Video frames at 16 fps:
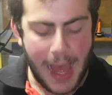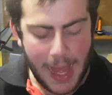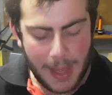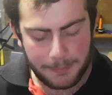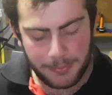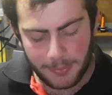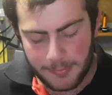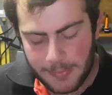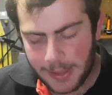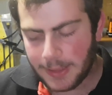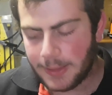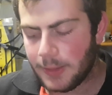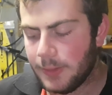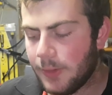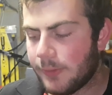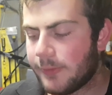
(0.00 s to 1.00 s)
Apple
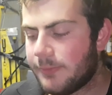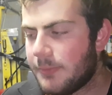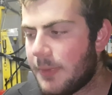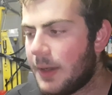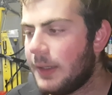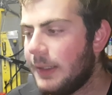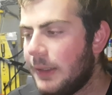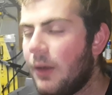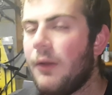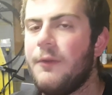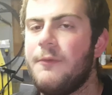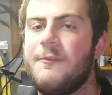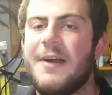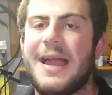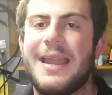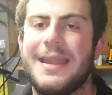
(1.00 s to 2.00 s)
make a lot of money
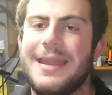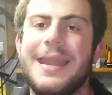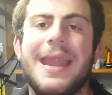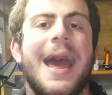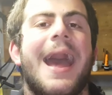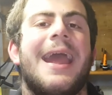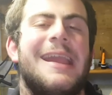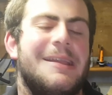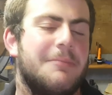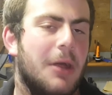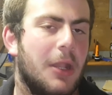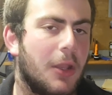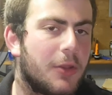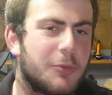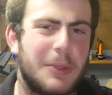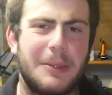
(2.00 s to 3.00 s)
on their name. A
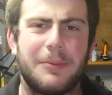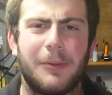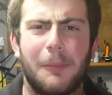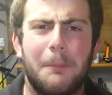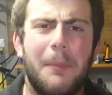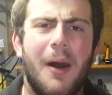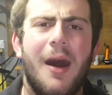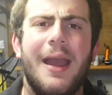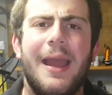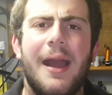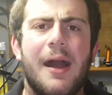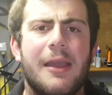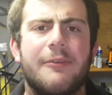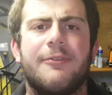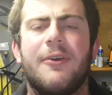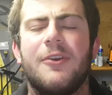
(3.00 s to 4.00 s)
lot of people buy
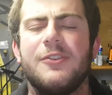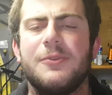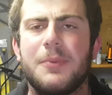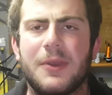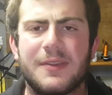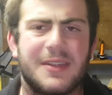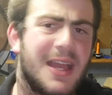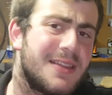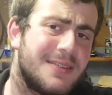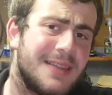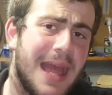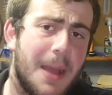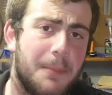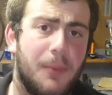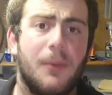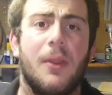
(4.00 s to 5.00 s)
iPhones because it has an
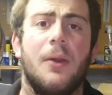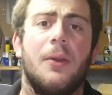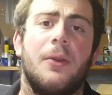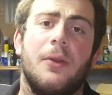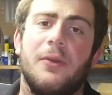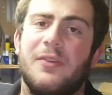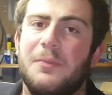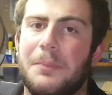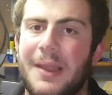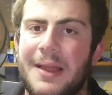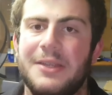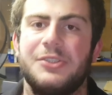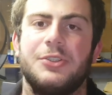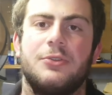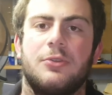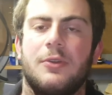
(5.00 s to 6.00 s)
Apple logo
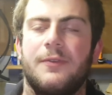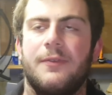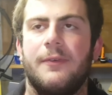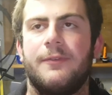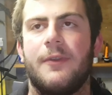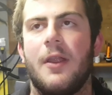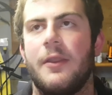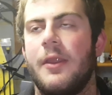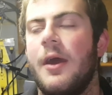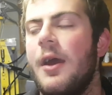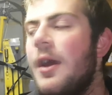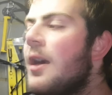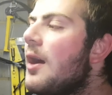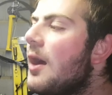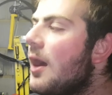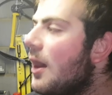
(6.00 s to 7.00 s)
splashed across the front.
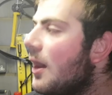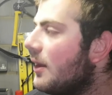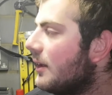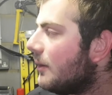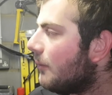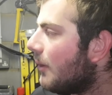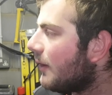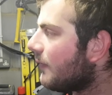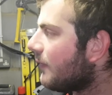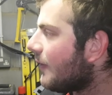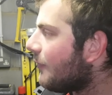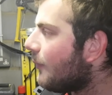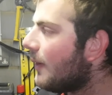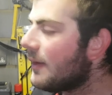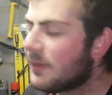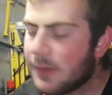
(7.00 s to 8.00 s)
And it works the
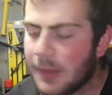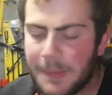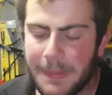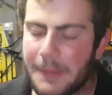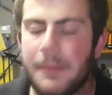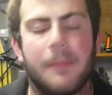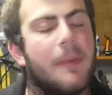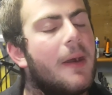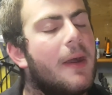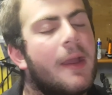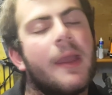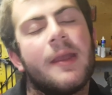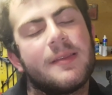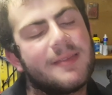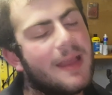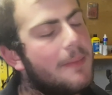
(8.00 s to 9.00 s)
other way too. People
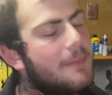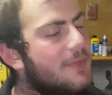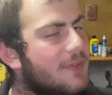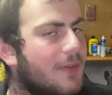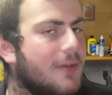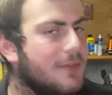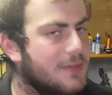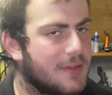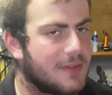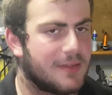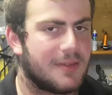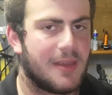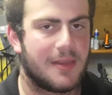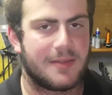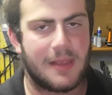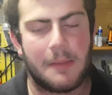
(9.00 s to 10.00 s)
buy Samsungs because it
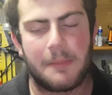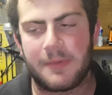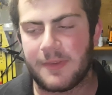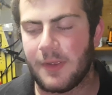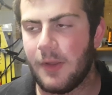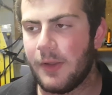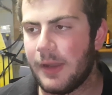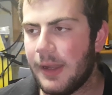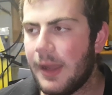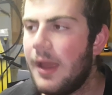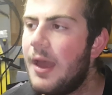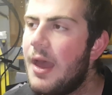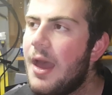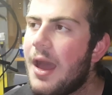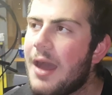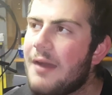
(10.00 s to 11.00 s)
says Samsung on it.
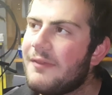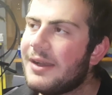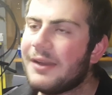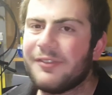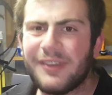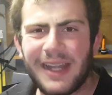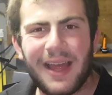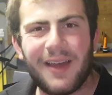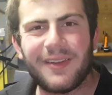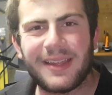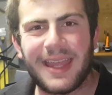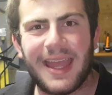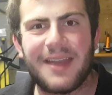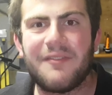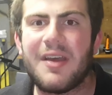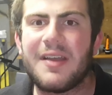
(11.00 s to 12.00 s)
And then every now and
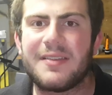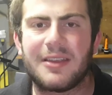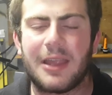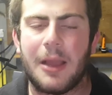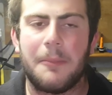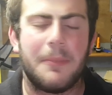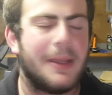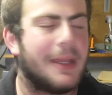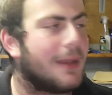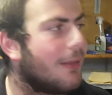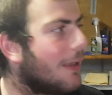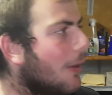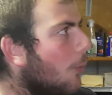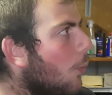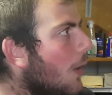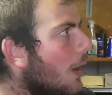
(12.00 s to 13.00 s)
again there's a company
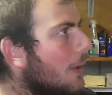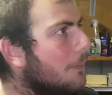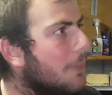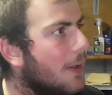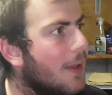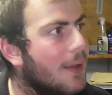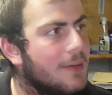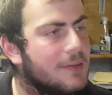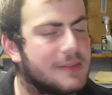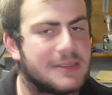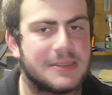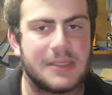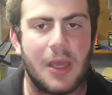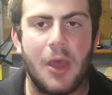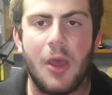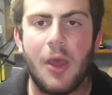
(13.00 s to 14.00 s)
like
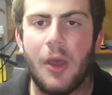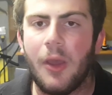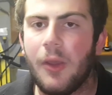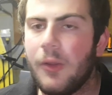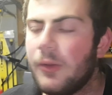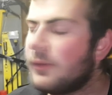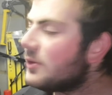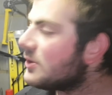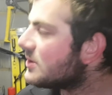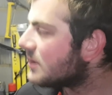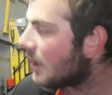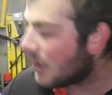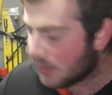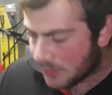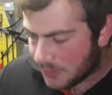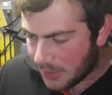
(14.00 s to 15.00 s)
OnePlus who just
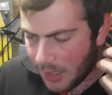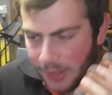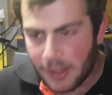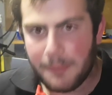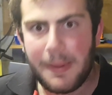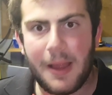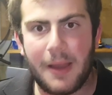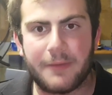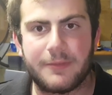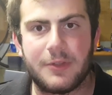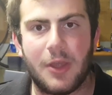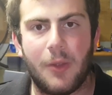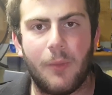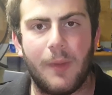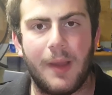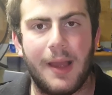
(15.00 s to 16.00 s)
turn up out of
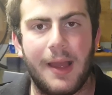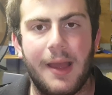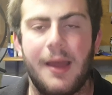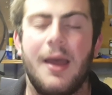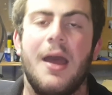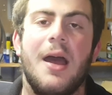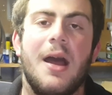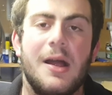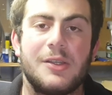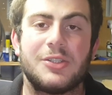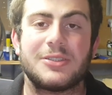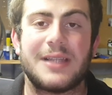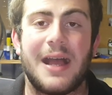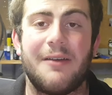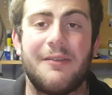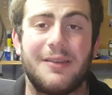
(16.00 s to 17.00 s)
nowhere and
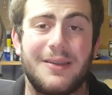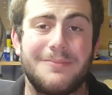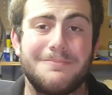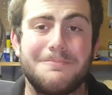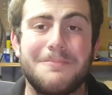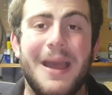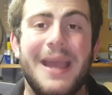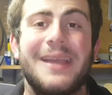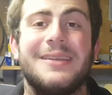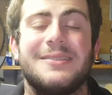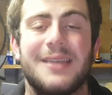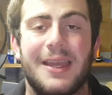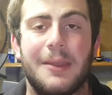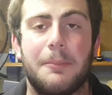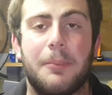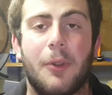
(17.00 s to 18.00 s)
just have an
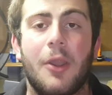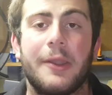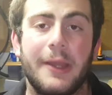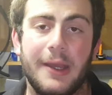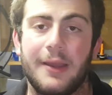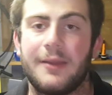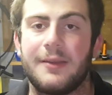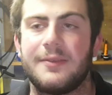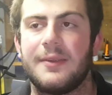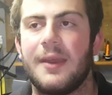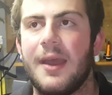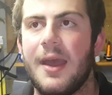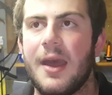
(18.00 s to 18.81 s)
amazing product.